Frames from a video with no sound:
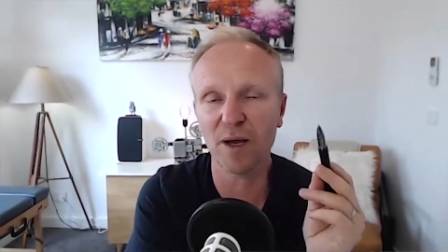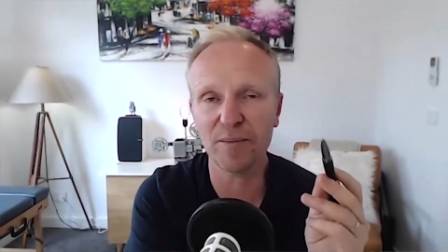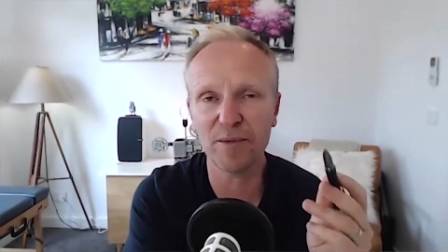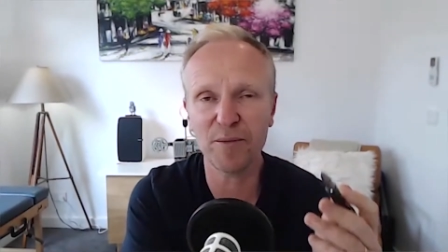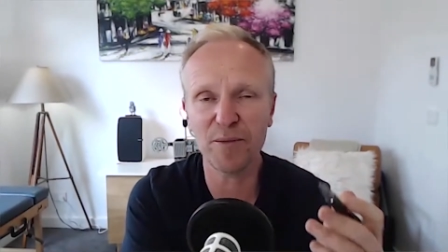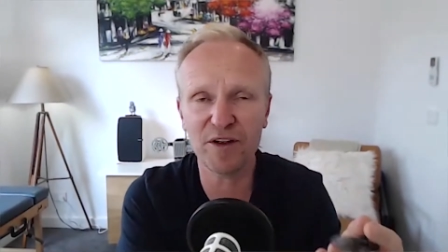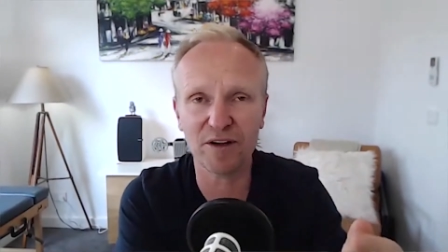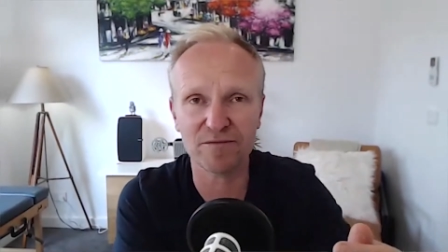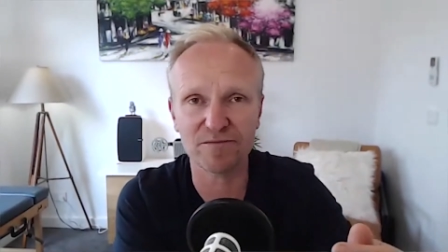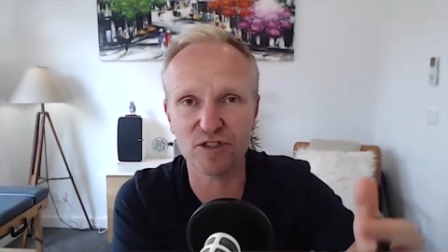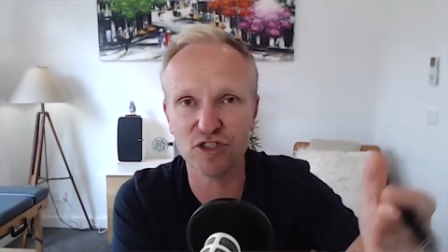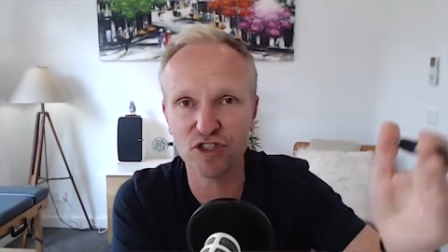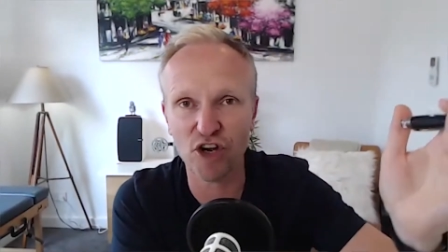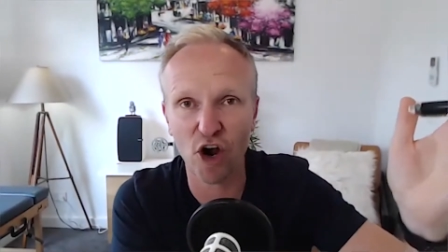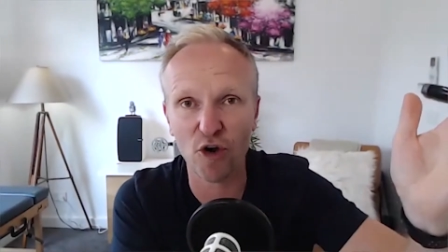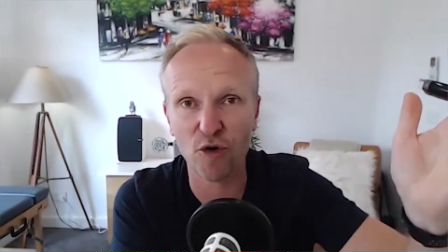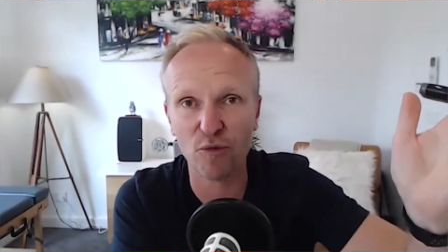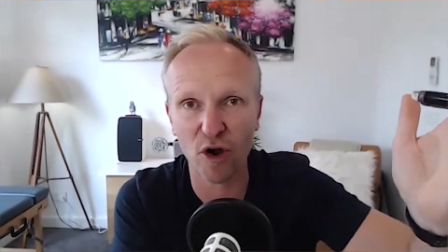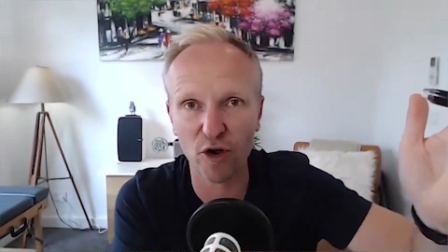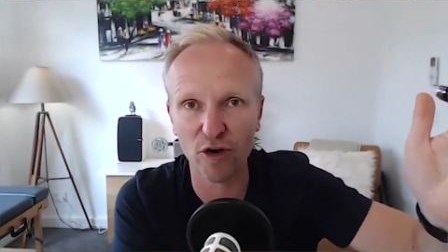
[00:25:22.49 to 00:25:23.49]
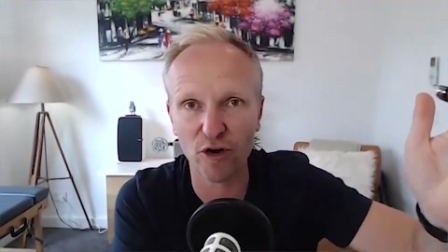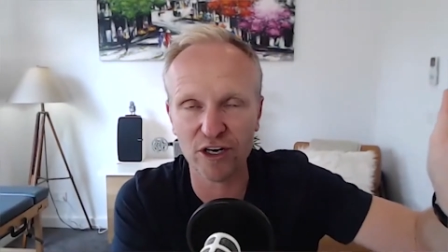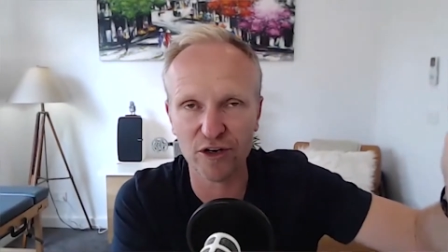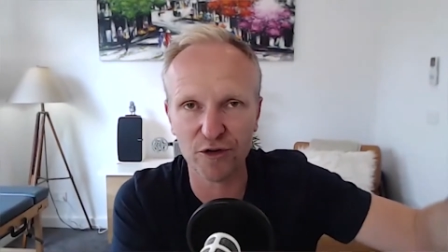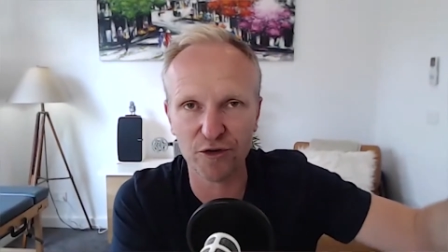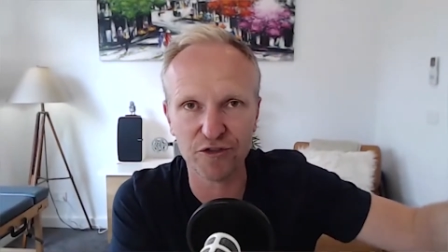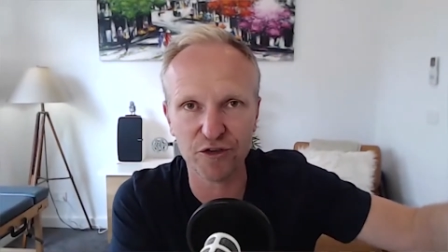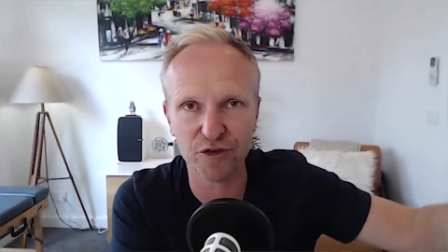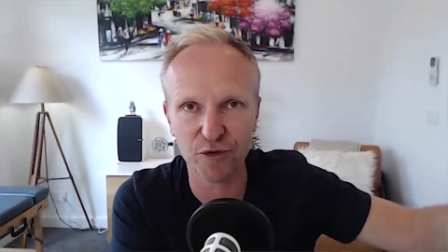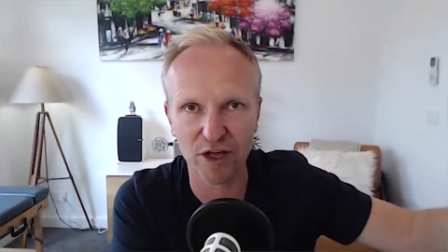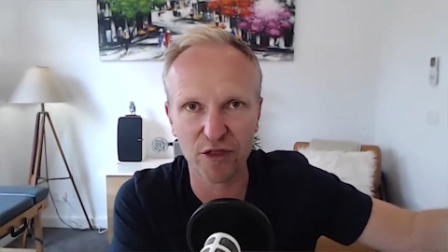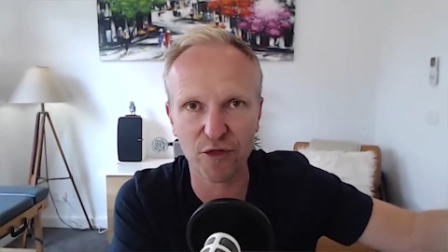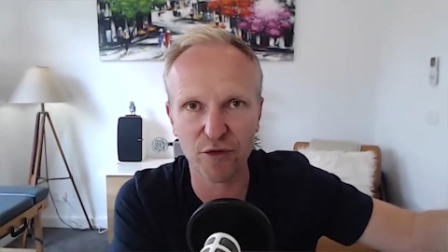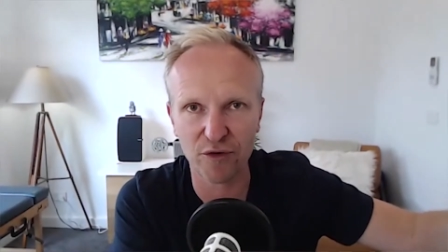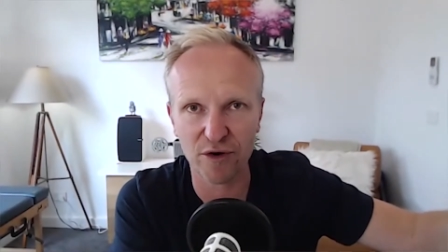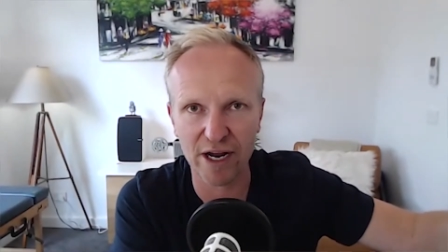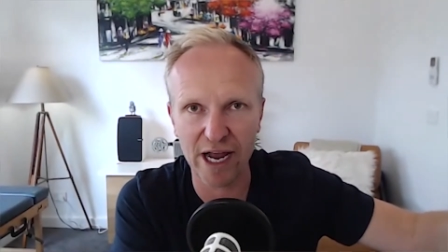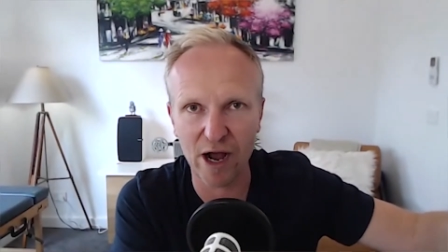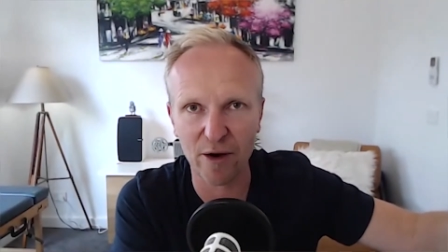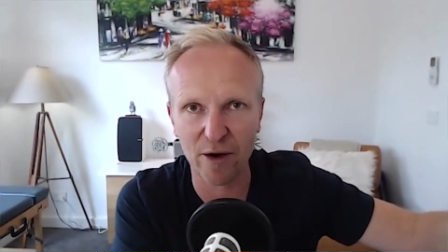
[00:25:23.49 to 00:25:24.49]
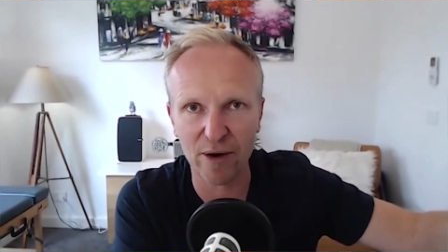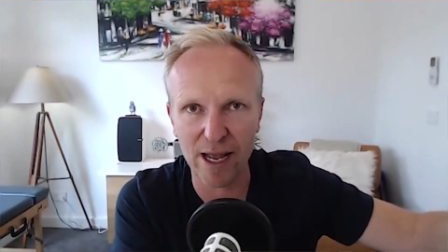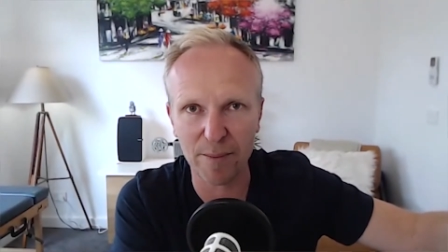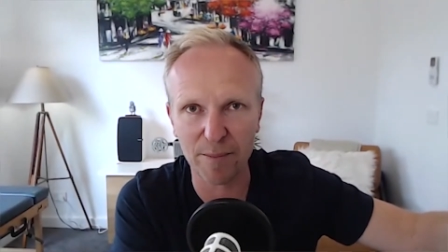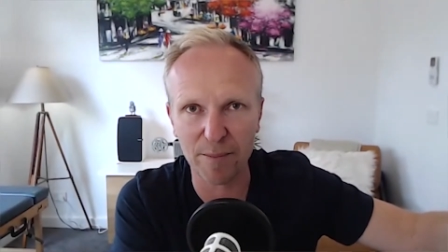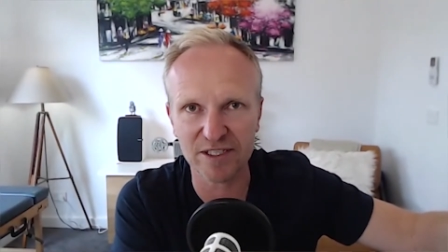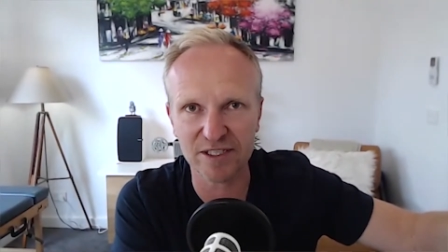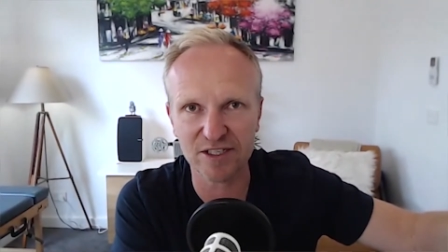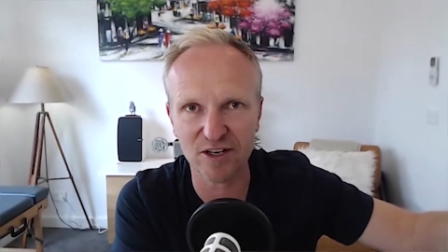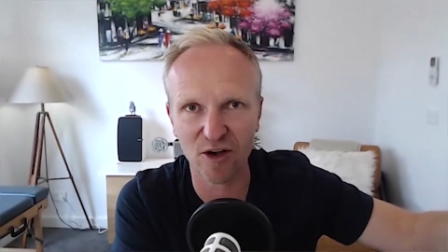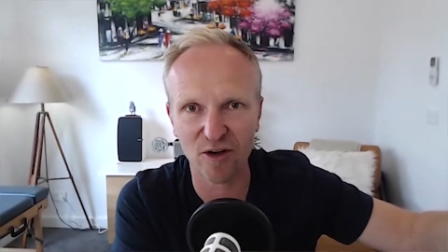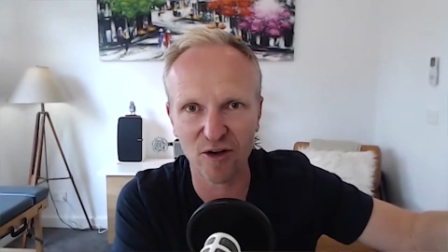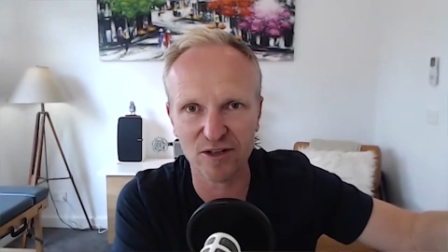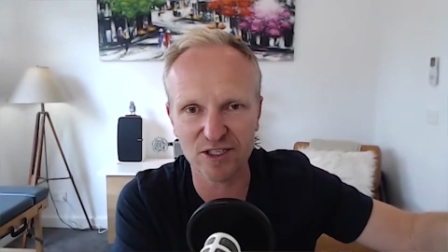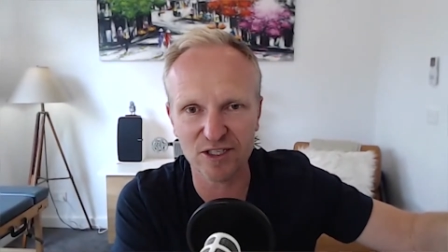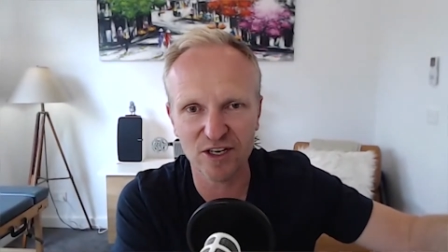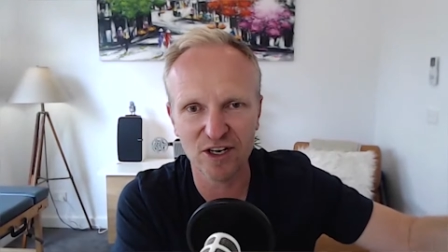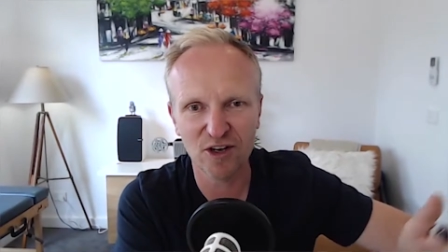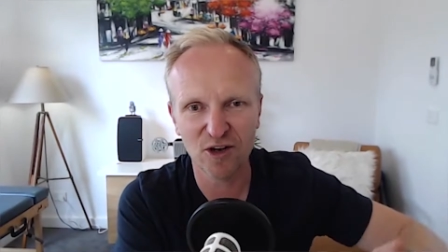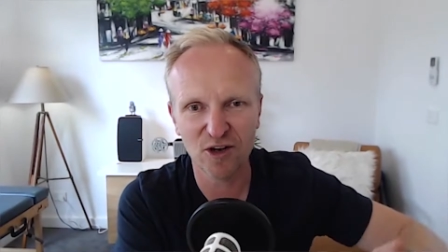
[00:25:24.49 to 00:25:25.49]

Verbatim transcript: I mean, we've got Joe Rogan who's doing three hour episodes